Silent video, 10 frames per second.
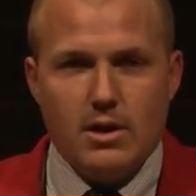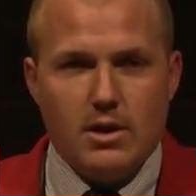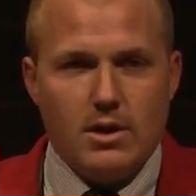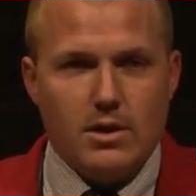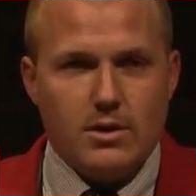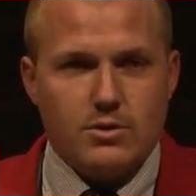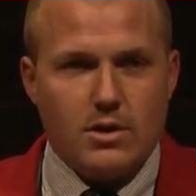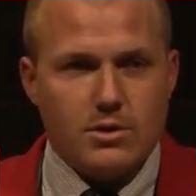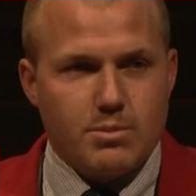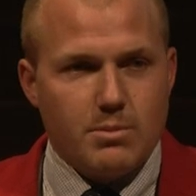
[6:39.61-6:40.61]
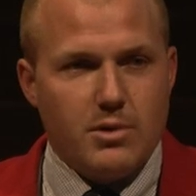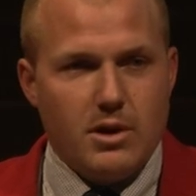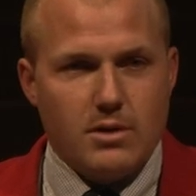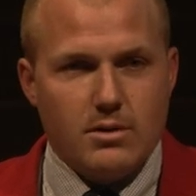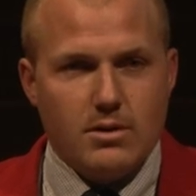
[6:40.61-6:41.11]
Charles Ping
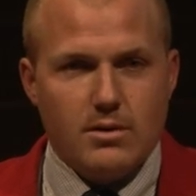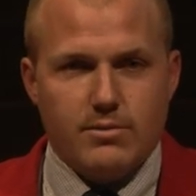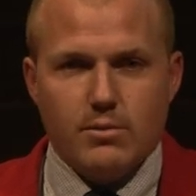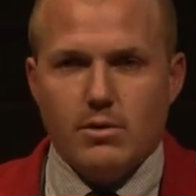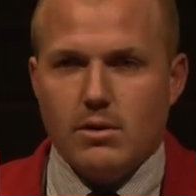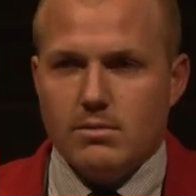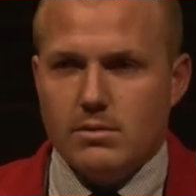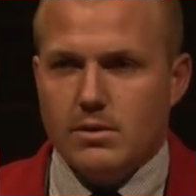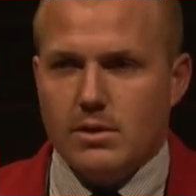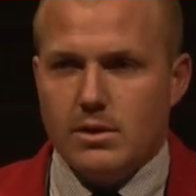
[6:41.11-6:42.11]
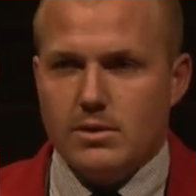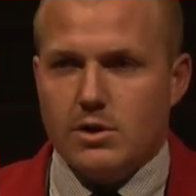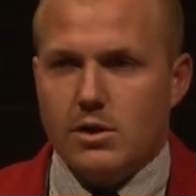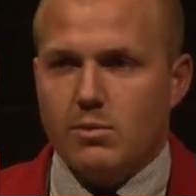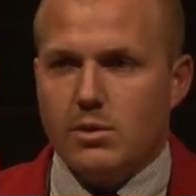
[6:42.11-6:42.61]
Pong Ferrudo, is
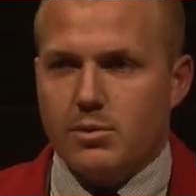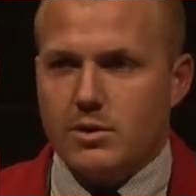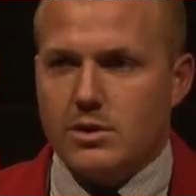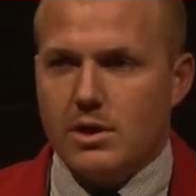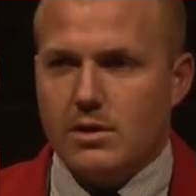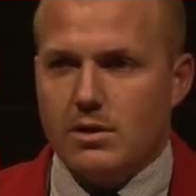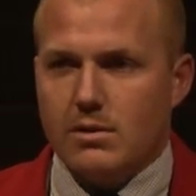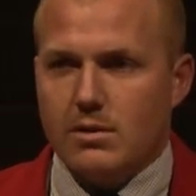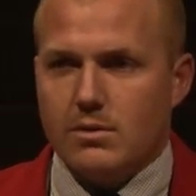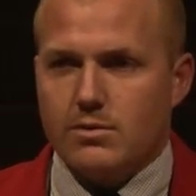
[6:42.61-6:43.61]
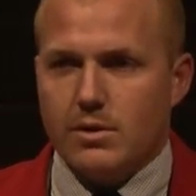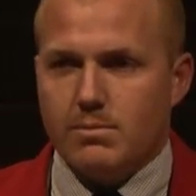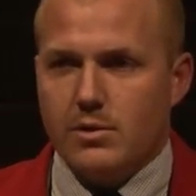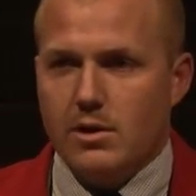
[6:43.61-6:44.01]
here, and we appreciate their trip